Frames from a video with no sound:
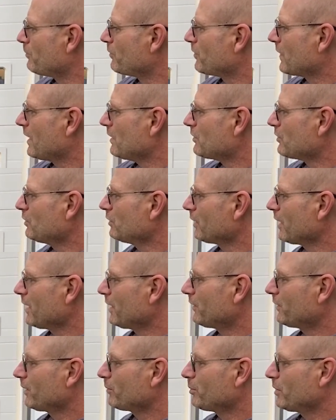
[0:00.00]
These two
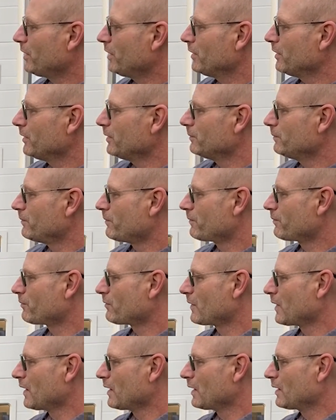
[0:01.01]
lights up here,
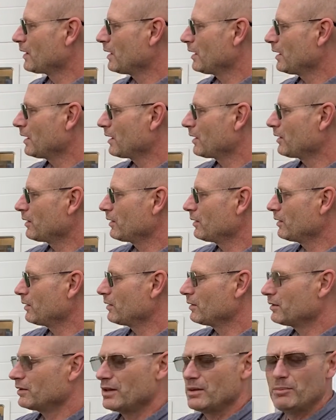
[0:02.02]

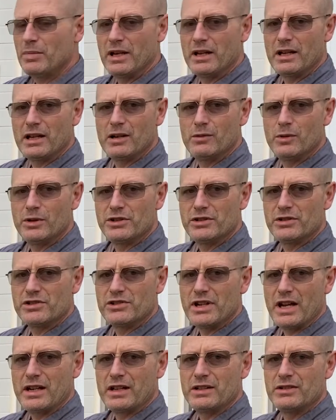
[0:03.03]
depending on what your
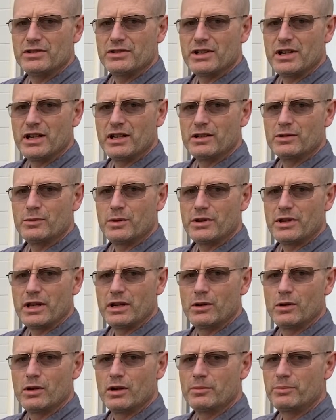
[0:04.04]
settings are with
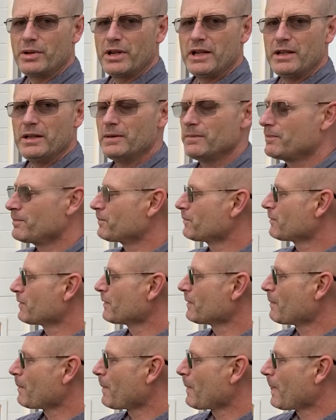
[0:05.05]
that ORP,
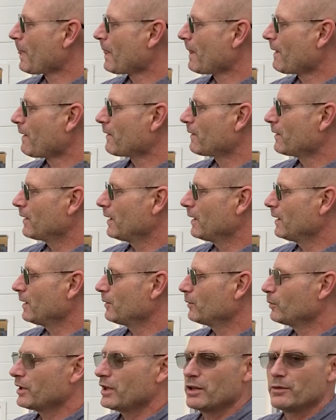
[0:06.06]

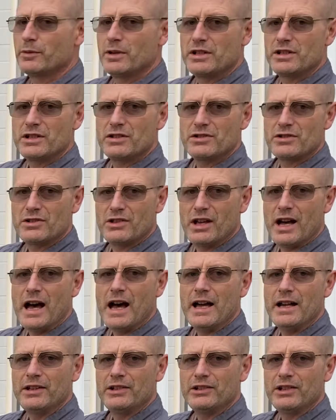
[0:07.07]
when it reaches the
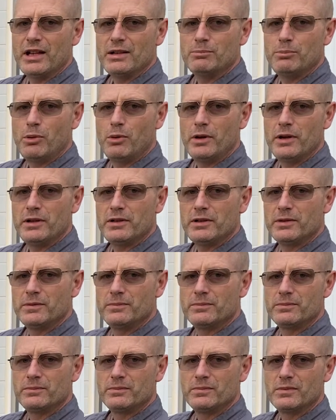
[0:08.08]
high set point,
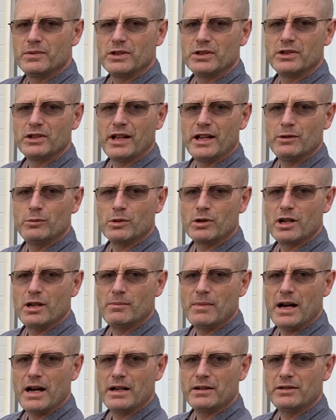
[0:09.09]
this light will
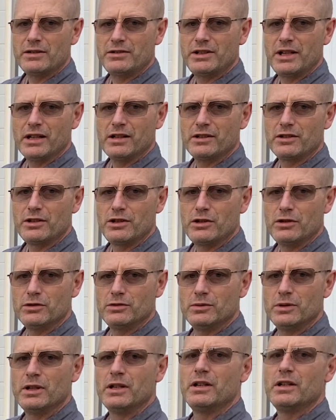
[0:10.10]
come on telling
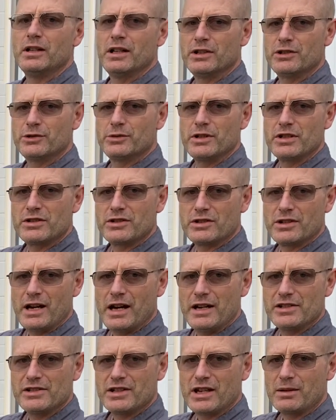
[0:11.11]
you it's reached the
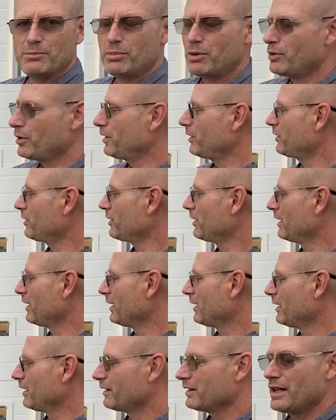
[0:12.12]
high set point,
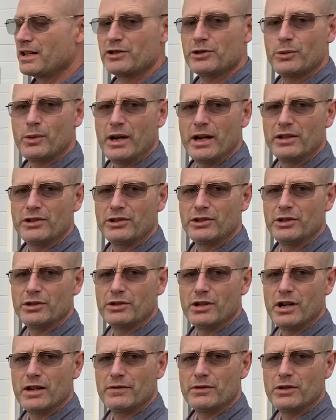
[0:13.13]
and that's why it's
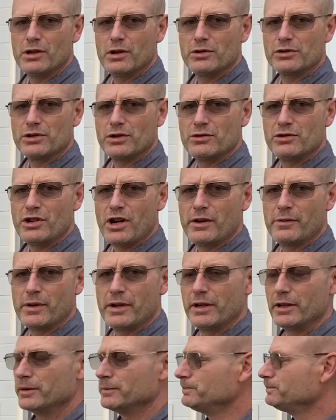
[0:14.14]
turned off the ozone
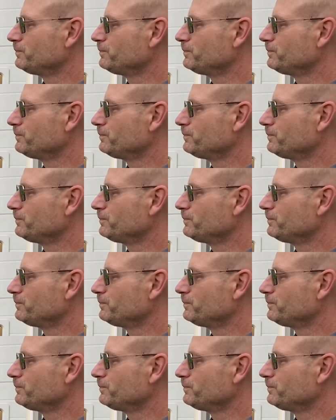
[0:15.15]
generator.